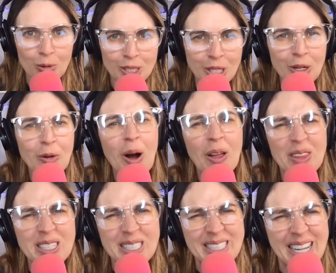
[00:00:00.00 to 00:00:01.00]
to on
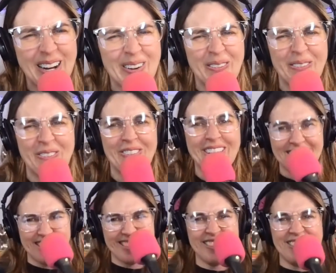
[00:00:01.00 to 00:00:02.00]
the Sarah
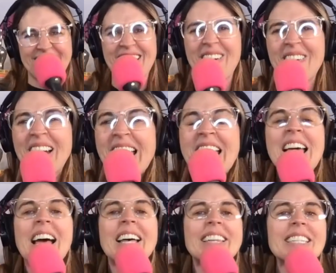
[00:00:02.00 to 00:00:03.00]
Fraser show.
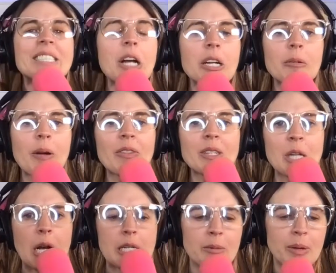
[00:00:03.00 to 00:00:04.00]
Let's talk about the
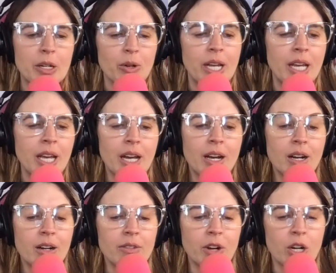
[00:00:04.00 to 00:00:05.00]
documentary
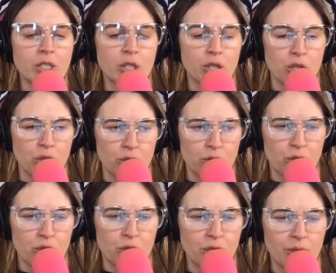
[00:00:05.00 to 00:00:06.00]
of Von
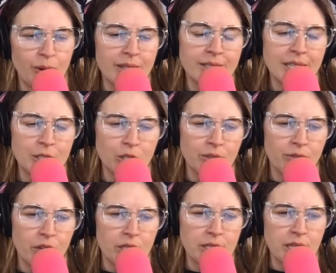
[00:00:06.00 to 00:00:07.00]
Dutch. Well, it's actually
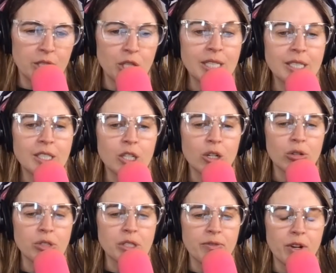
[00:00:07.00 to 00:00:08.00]
Von Dutch. It's The
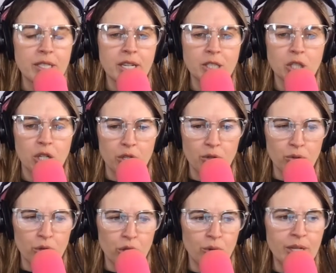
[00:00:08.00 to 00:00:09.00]
Curse of Von Dutch on
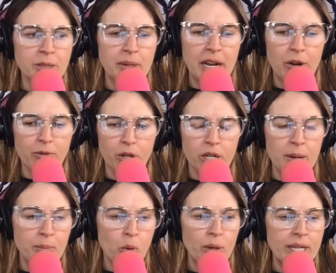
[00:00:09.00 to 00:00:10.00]
Hulu. It's been out for a
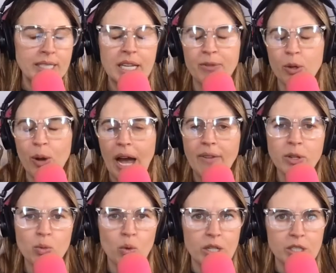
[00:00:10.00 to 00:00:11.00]
couple weeks. If you
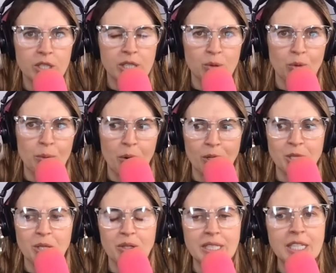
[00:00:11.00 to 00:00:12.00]
haven't watched this three part
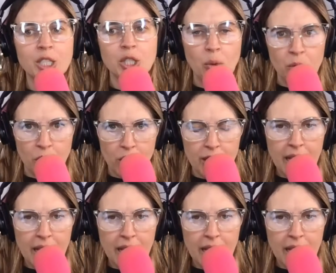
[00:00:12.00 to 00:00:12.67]
series, it's so good.